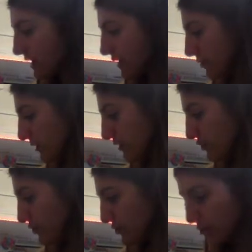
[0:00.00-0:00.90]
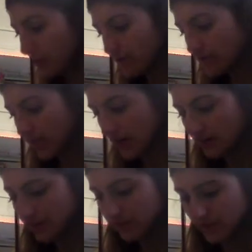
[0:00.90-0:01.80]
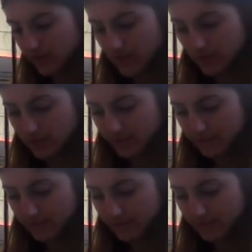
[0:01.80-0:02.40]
we are going to carefully